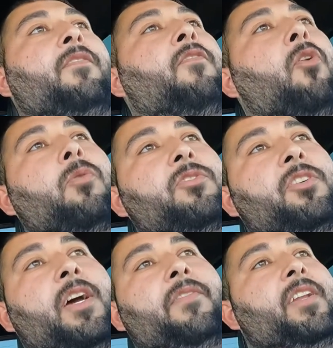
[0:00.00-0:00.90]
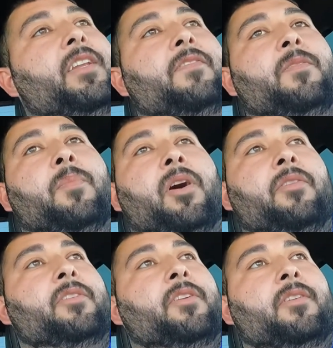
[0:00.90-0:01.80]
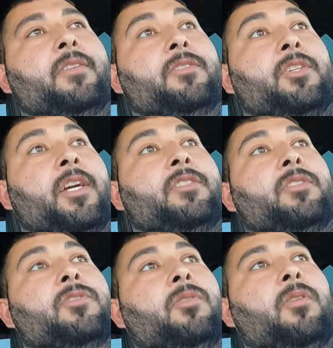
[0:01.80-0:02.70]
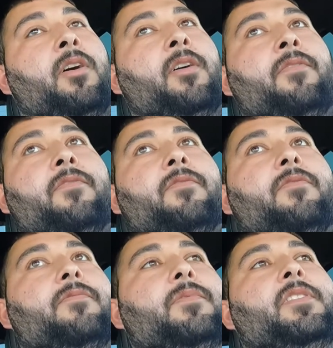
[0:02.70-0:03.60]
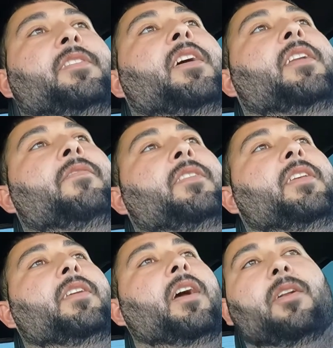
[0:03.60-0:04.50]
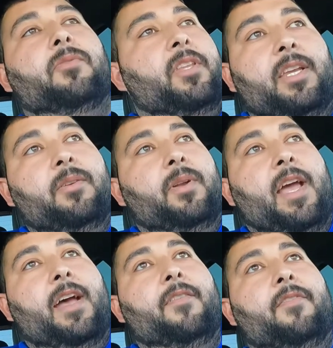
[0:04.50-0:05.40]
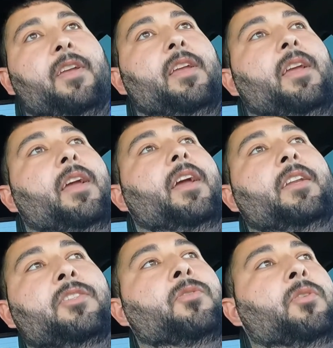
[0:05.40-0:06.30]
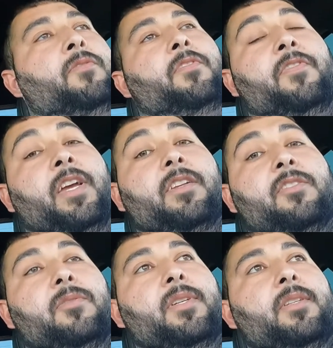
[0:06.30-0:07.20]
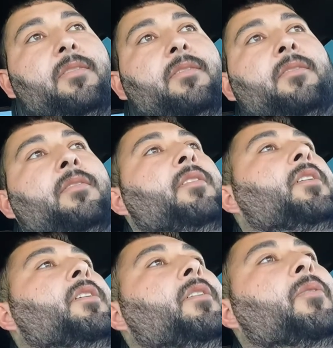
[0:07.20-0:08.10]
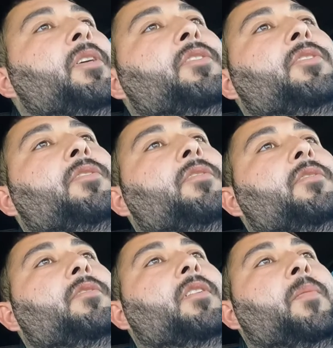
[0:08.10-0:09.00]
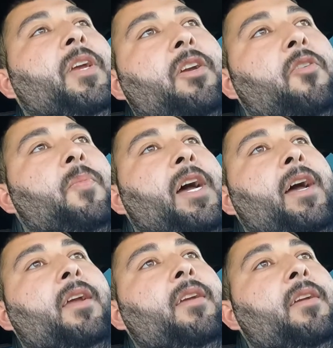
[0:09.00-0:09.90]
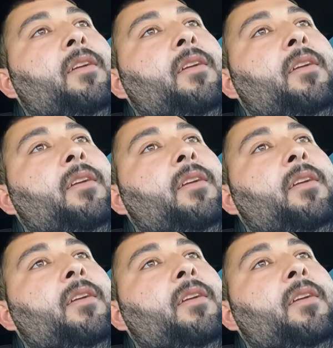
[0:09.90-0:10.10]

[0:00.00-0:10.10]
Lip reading: 4-wheel drive, I didn't even bother turning the traction control off, because I don't think it would have any sort of effect to it, which I may go back